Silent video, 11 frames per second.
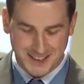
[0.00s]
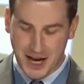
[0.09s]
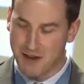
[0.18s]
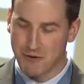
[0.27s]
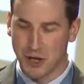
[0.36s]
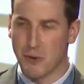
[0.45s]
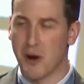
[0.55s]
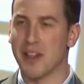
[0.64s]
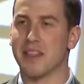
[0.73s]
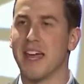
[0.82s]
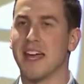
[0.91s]
I really want
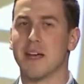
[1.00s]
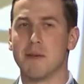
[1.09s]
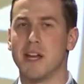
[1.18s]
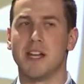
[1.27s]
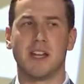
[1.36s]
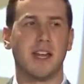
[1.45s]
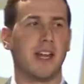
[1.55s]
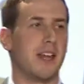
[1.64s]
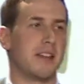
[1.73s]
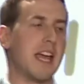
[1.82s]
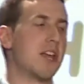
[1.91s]
to thank,
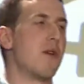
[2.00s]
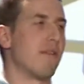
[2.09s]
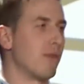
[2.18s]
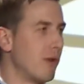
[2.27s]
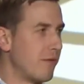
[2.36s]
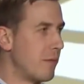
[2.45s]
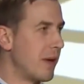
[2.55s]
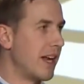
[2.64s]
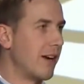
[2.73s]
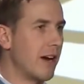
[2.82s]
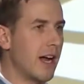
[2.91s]
thank you everyone for
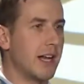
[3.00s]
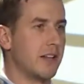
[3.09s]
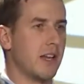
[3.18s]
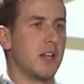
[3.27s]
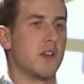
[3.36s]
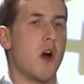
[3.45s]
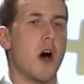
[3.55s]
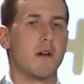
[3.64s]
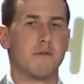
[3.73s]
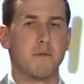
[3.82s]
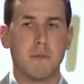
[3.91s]
being here tonight. It's an
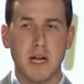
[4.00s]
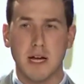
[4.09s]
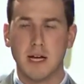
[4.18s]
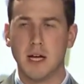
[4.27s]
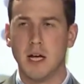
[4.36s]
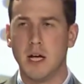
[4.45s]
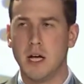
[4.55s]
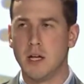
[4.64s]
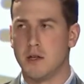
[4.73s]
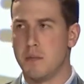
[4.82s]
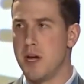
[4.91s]
honor for me
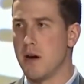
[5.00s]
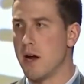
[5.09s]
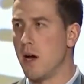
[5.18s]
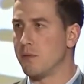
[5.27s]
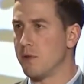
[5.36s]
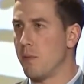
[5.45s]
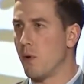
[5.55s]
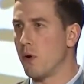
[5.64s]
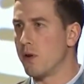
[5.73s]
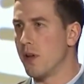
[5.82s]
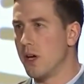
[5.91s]
to be here to help
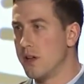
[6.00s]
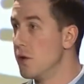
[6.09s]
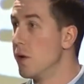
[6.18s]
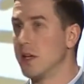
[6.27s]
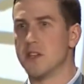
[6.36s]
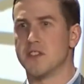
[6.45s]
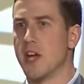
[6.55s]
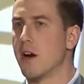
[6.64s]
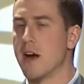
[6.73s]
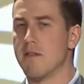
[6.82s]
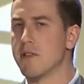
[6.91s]
support the New England
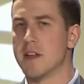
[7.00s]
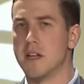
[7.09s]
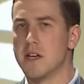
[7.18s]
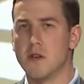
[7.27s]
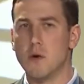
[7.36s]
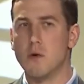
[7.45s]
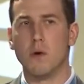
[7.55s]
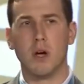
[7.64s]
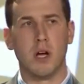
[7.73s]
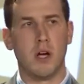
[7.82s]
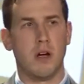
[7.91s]
Center and everything they do
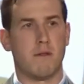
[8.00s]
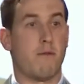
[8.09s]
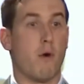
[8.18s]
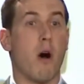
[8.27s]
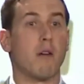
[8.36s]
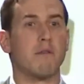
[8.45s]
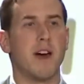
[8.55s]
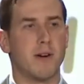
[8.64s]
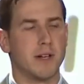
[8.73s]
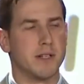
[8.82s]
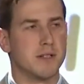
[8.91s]
for our
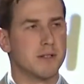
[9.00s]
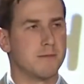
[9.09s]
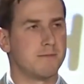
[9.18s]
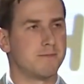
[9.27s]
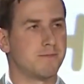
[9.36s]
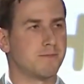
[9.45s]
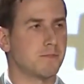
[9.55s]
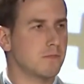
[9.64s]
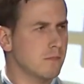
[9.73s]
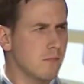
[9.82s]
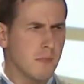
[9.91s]
veterans.
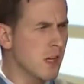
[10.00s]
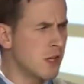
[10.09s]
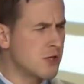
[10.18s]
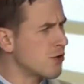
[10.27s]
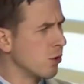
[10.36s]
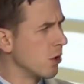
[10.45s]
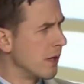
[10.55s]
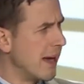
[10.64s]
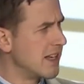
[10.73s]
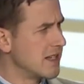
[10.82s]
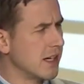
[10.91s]
It's truly
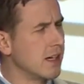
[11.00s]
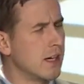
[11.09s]
amazing.